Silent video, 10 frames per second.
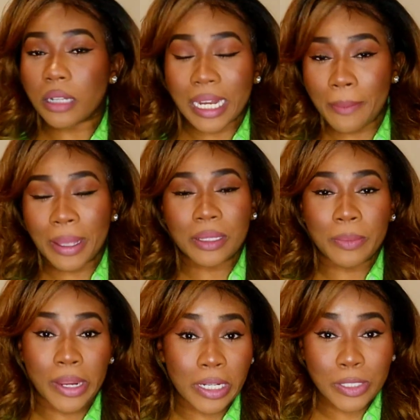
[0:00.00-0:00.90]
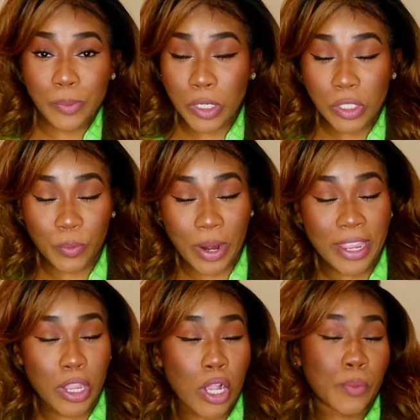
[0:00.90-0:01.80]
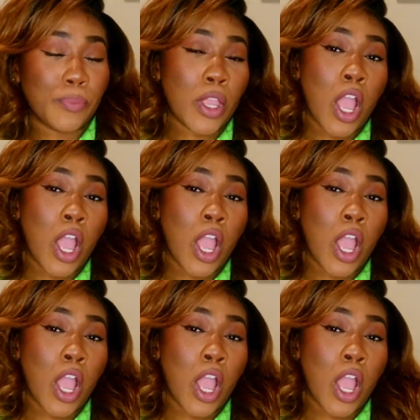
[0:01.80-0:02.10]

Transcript: And I'm about to marry this person, right, y'all?